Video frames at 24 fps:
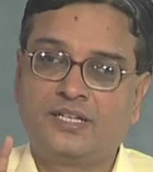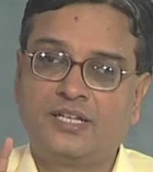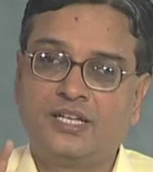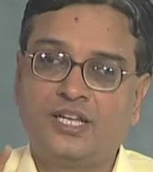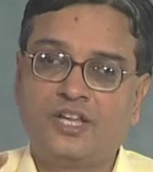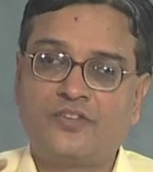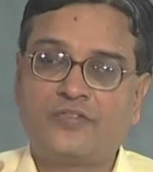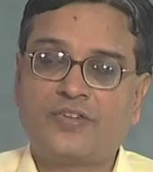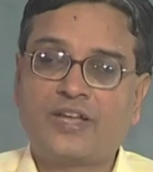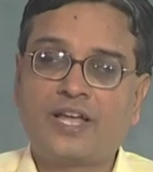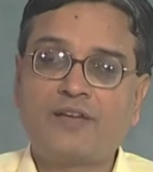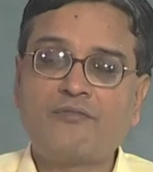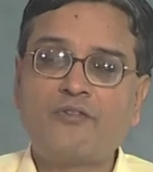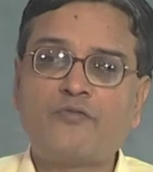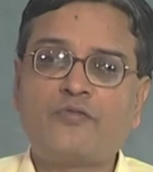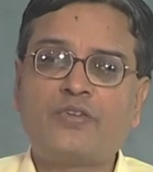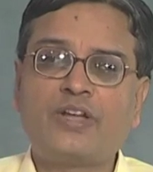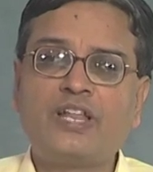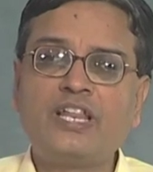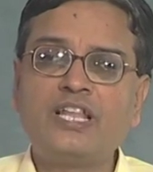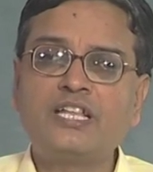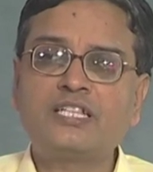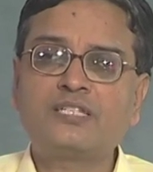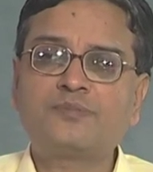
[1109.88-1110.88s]
If I have a
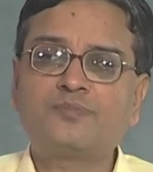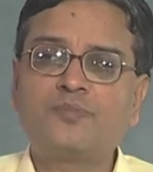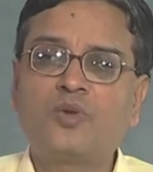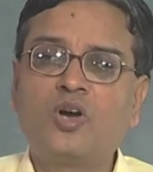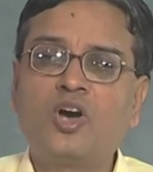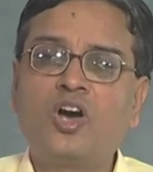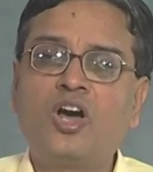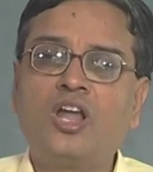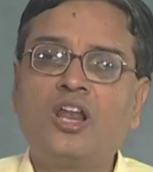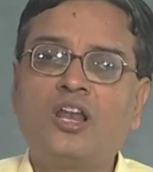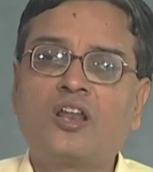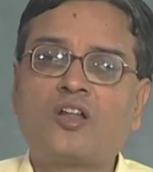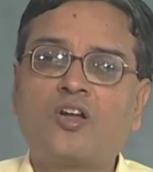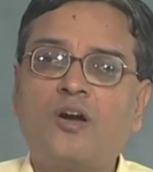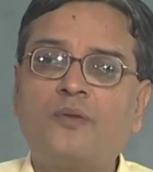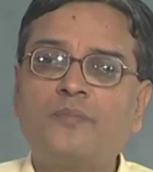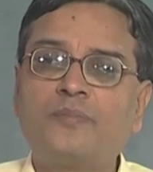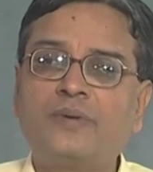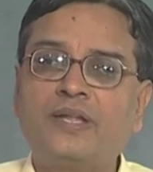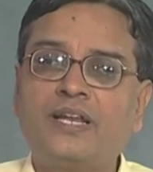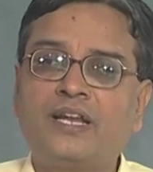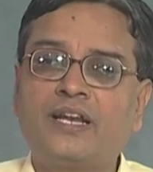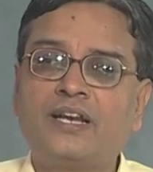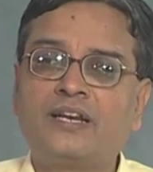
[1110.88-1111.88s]
very small
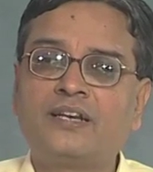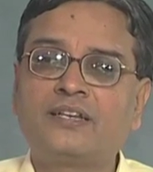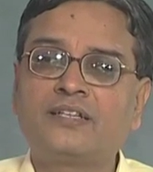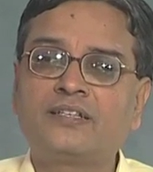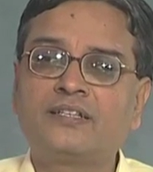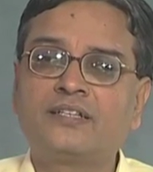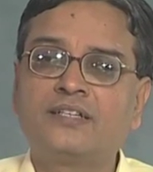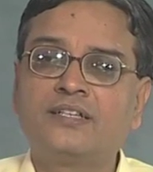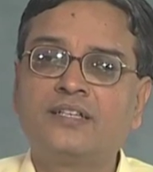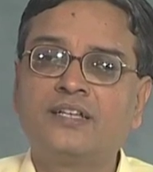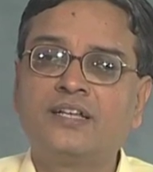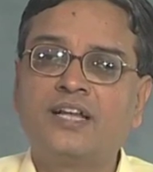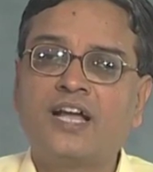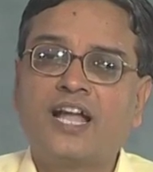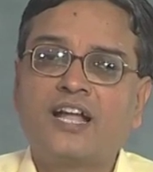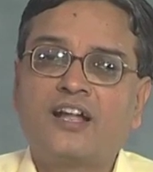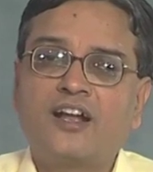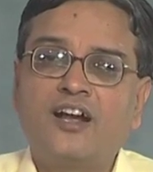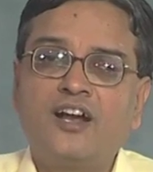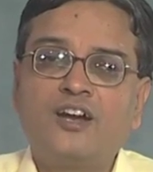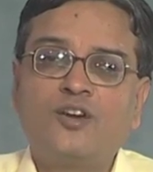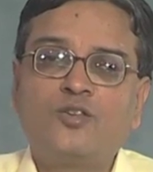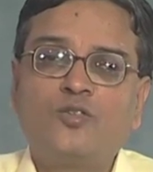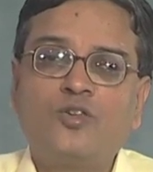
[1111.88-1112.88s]
component, I
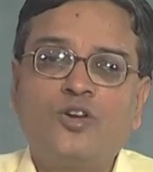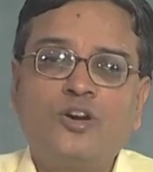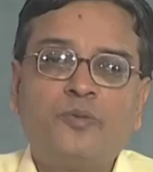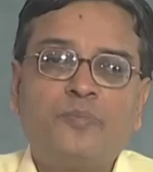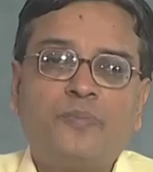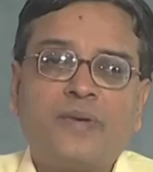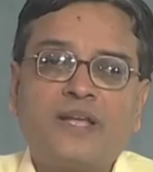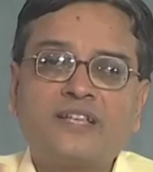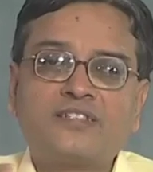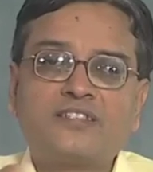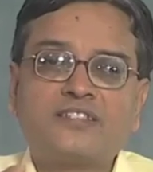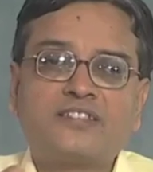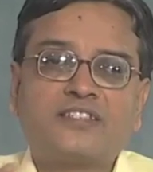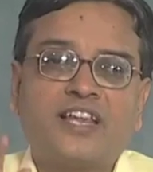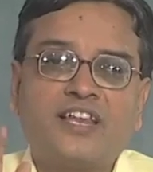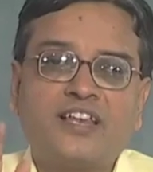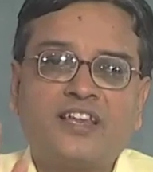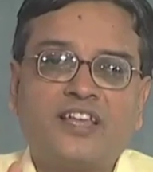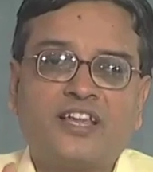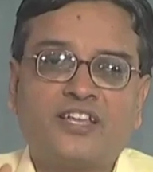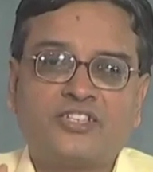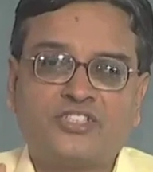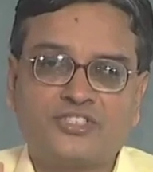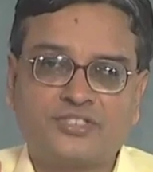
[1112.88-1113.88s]
can't go and paste a strain
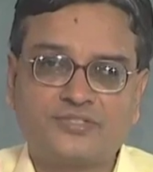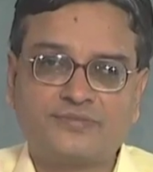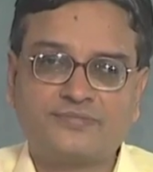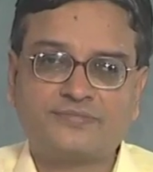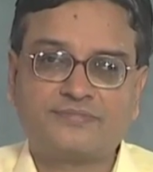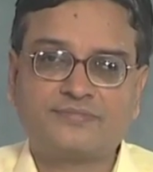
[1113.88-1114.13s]
gauge.